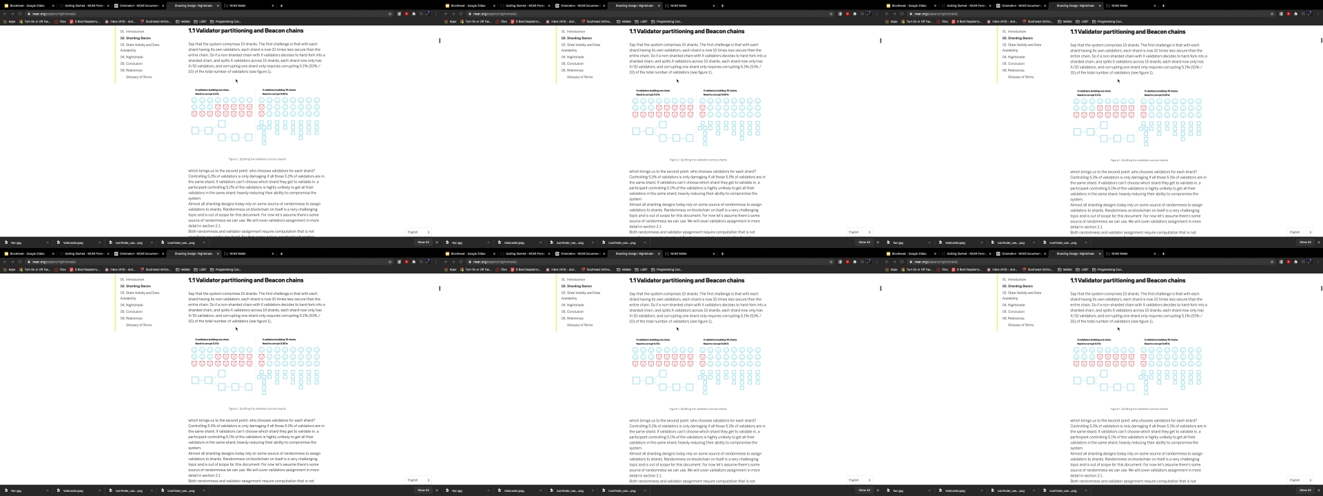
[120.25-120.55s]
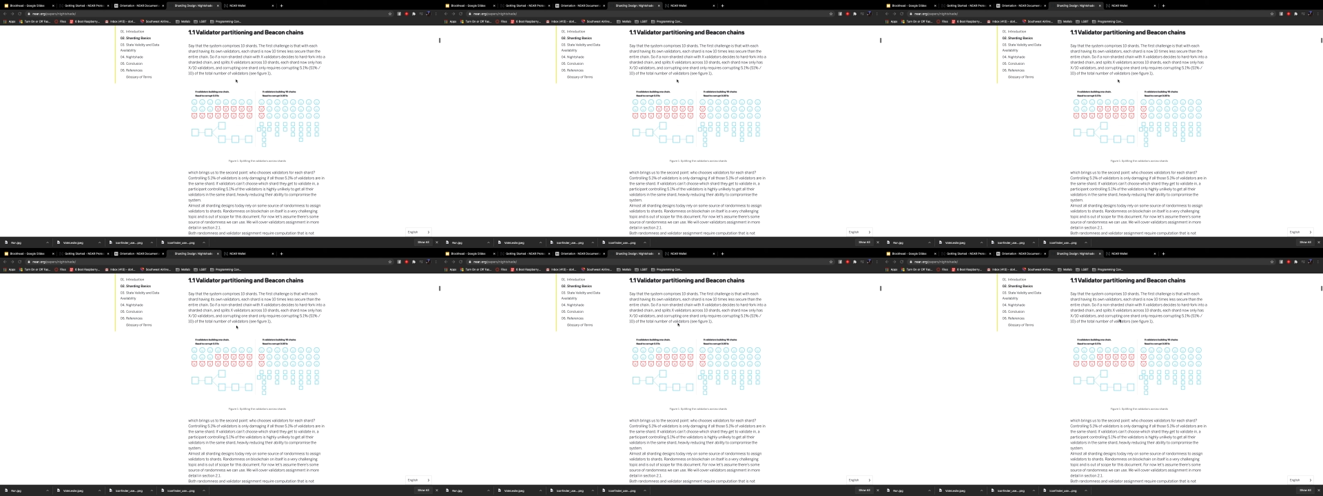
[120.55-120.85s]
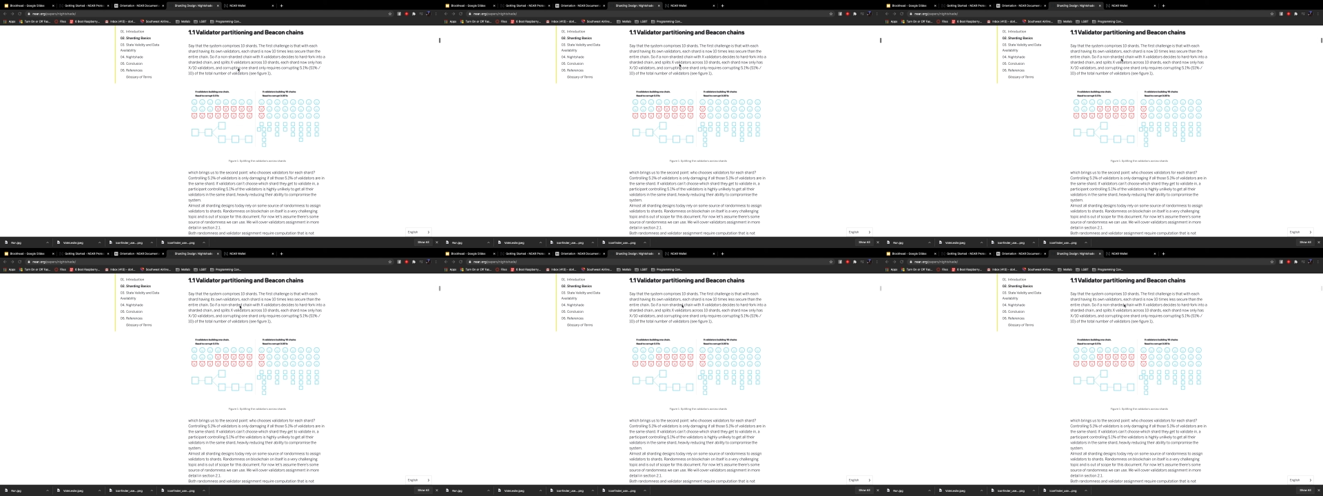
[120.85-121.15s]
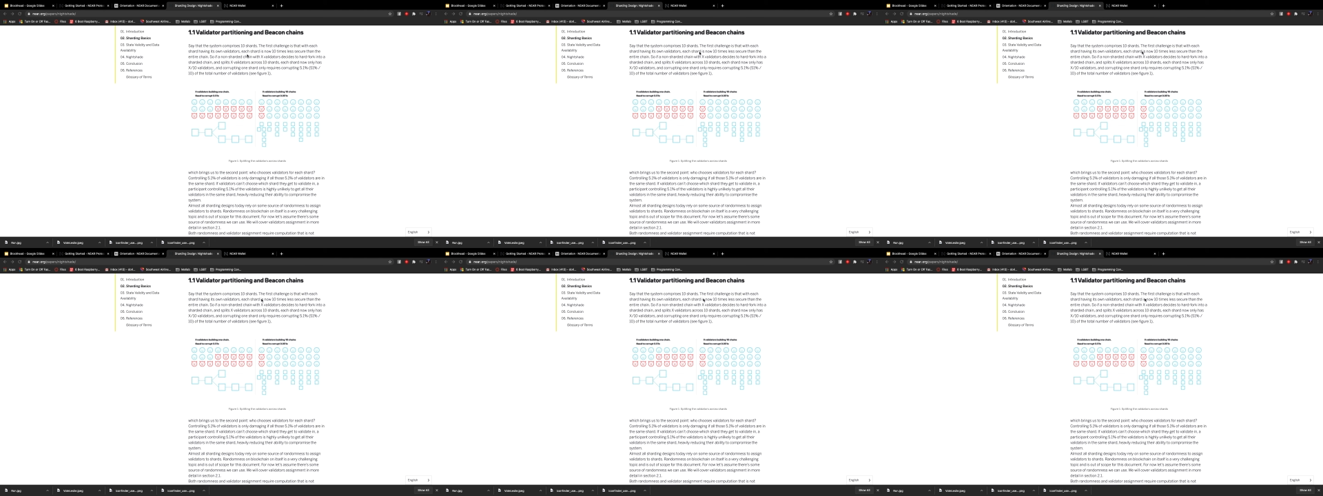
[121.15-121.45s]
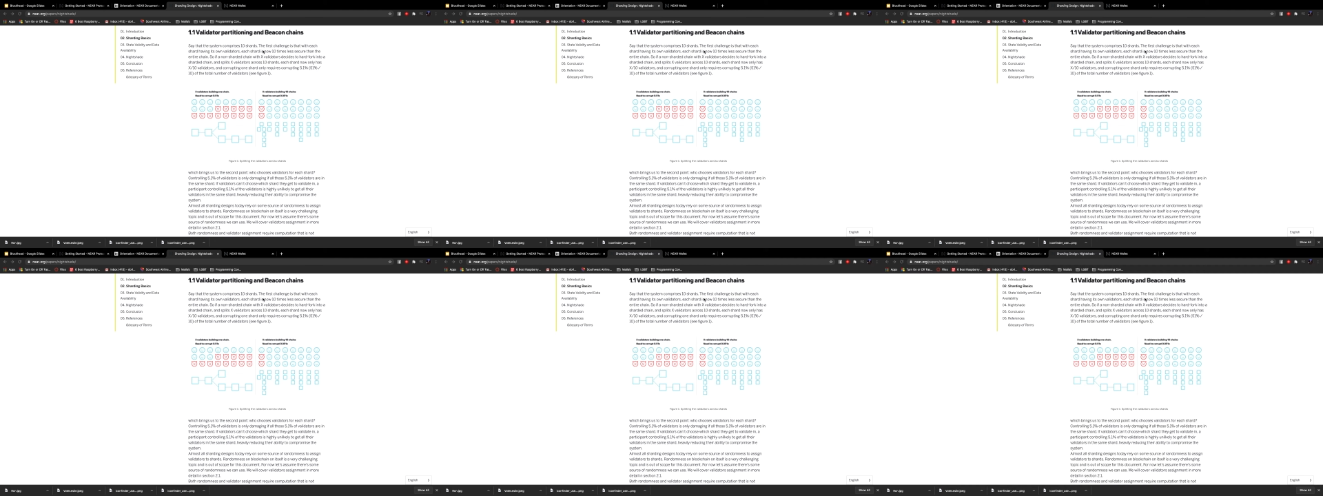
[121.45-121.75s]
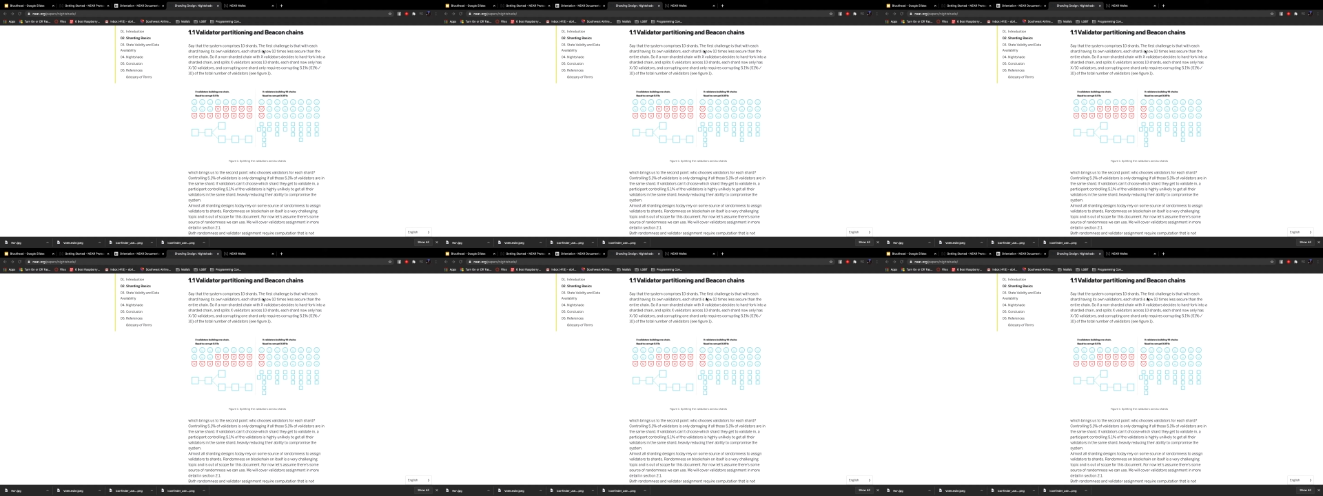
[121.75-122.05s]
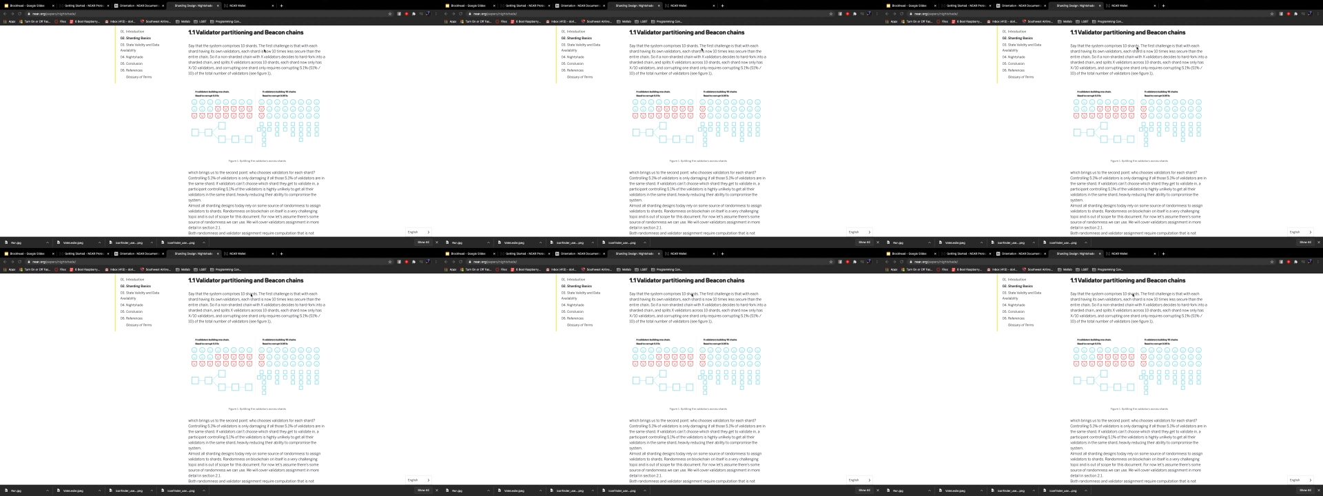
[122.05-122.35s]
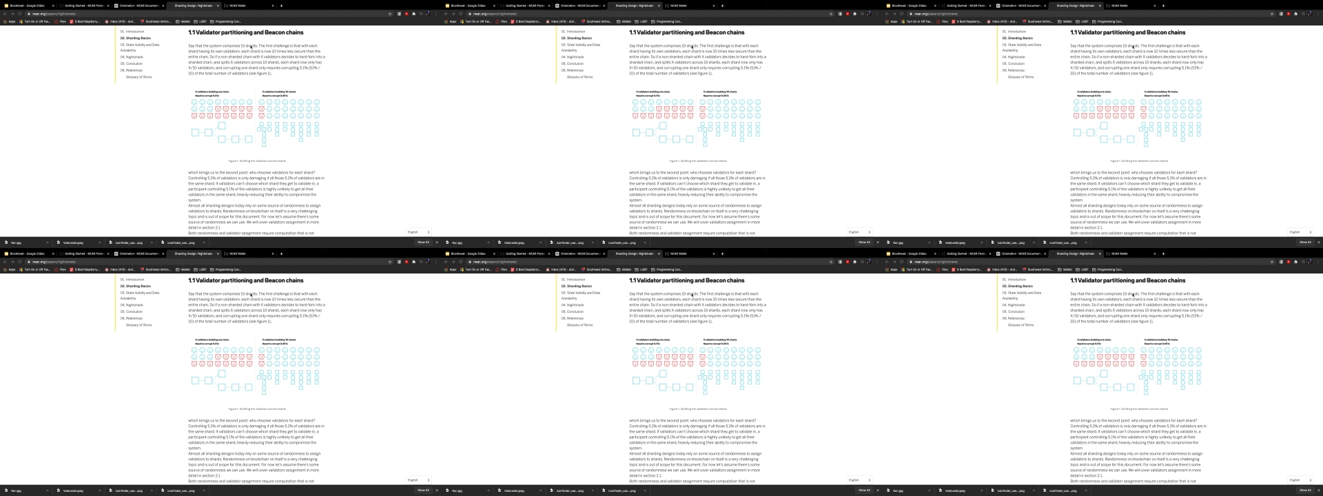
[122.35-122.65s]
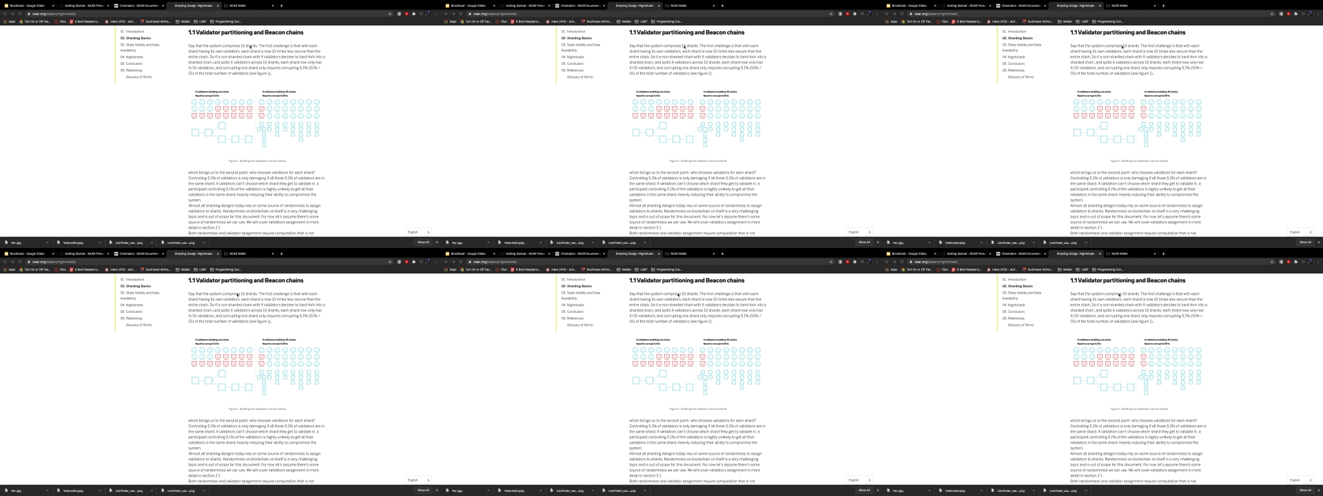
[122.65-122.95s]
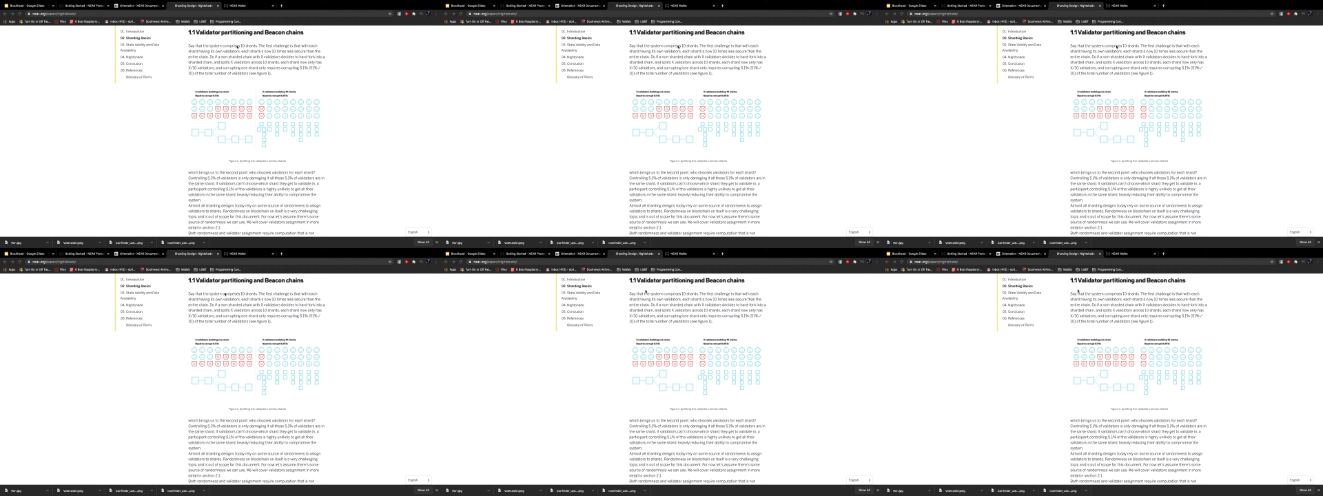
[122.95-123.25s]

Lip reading: (no speaker visible)